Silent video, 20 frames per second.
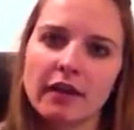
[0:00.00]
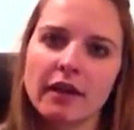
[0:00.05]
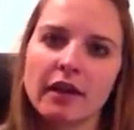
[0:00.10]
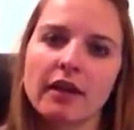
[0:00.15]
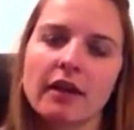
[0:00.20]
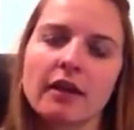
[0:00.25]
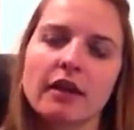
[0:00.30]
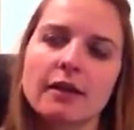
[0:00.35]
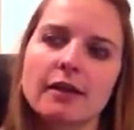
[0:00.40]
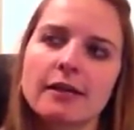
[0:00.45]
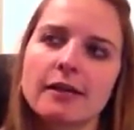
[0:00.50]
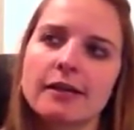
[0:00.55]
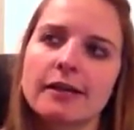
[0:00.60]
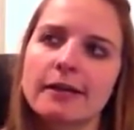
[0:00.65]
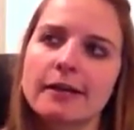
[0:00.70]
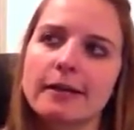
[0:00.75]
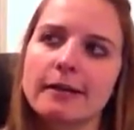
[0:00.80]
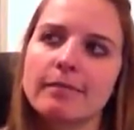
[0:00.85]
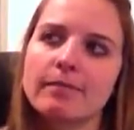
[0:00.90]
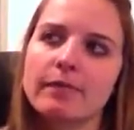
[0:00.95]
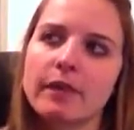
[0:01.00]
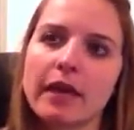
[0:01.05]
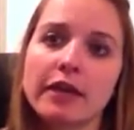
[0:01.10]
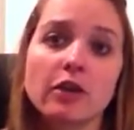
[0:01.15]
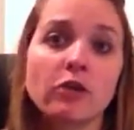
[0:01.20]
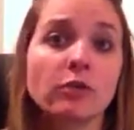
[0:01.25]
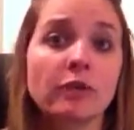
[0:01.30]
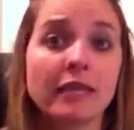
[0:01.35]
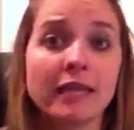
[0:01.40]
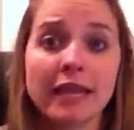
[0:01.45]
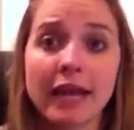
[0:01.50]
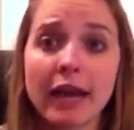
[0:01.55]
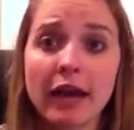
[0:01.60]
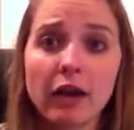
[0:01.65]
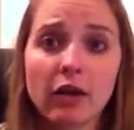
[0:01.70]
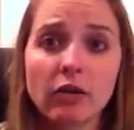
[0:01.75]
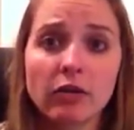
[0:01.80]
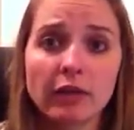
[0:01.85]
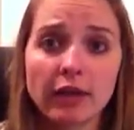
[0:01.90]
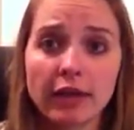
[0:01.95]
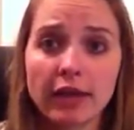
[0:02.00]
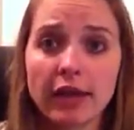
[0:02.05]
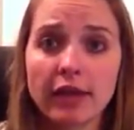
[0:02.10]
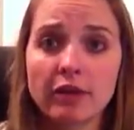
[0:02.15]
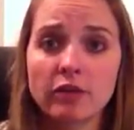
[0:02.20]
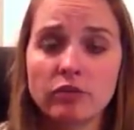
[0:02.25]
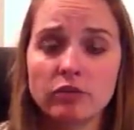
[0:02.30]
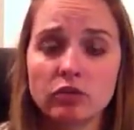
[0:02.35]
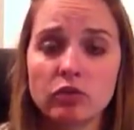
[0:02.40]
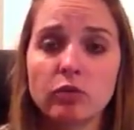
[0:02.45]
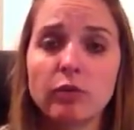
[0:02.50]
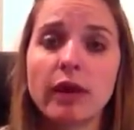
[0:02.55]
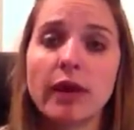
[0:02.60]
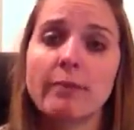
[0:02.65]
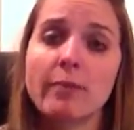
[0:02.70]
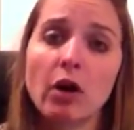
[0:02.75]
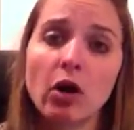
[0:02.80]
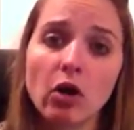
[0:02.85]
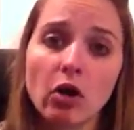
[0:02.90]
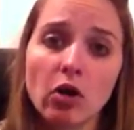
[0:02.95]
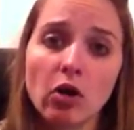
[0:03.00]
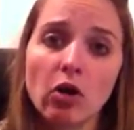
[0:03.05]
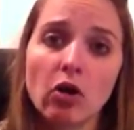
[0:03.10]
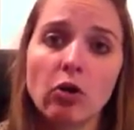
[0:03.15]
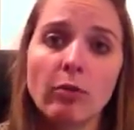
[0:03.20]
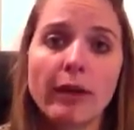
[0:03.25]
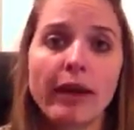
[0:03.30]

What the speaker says: Like, I don't eat out like I used to when I'm home.